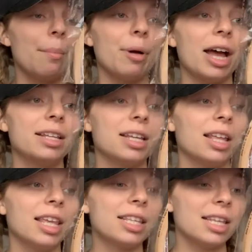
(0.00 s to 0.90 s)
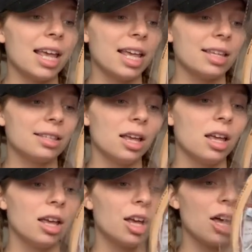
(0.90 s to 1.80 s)
but this is
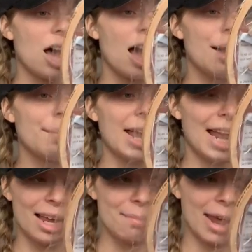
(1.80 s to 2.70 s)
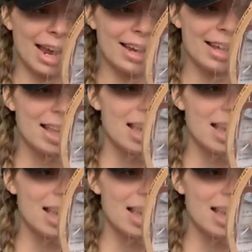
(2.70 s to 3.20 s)
handmade.